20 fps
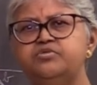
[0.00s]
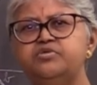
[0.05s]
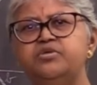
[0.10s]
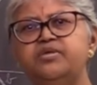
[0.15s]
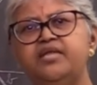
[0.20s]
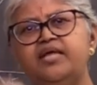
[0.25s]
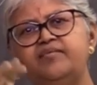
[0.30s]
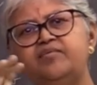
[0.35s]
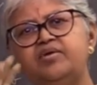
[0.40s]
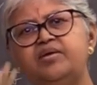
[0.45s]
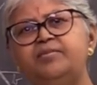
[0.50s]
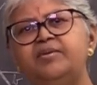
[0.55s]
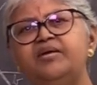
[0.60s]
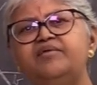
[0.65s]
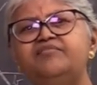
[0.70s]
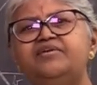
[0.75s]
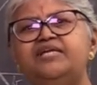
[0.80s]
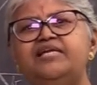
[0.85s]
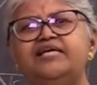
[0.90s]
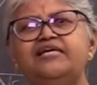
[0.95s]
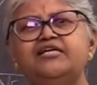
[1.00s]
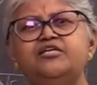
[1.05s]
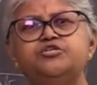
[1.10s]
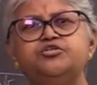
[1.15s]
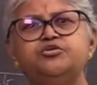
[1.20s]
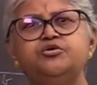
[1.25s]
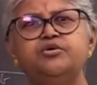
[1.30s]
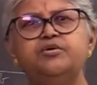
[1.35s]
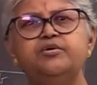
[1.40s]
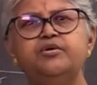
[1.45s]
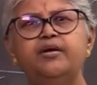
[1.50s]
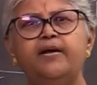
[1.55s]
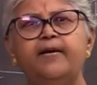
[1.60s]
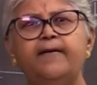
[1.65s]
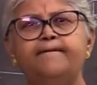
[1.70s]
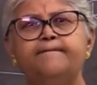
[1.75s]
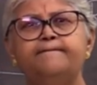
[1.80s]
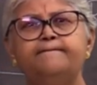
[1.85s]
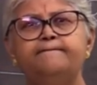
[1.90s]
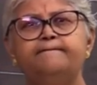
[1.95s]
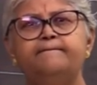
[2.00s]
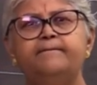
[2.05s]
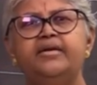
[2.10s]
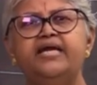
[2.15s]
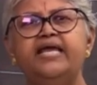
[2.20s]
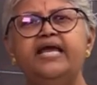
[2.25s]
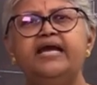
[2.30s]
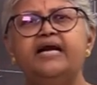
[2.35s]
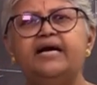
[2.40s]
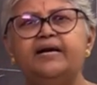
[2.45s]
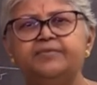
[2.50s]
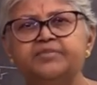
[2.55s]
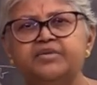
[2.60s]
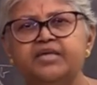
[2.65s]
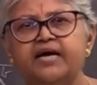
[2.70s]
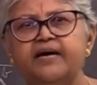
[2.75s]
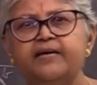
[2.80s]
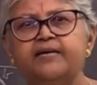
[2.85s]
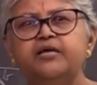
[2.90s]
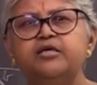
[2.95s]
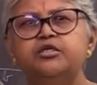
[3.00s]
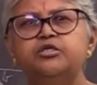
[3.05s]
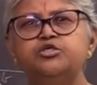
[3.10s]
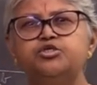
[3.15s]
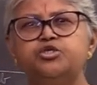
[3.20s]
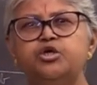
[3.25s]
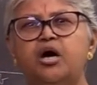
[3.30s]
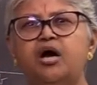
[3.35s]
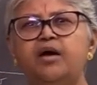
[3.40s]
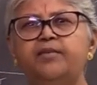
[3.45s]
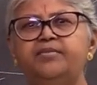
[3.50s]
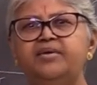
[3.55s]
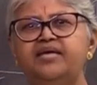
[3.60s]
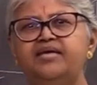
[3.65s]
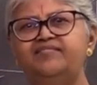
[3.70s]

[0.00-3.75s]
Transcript: So they will be willing to take up the job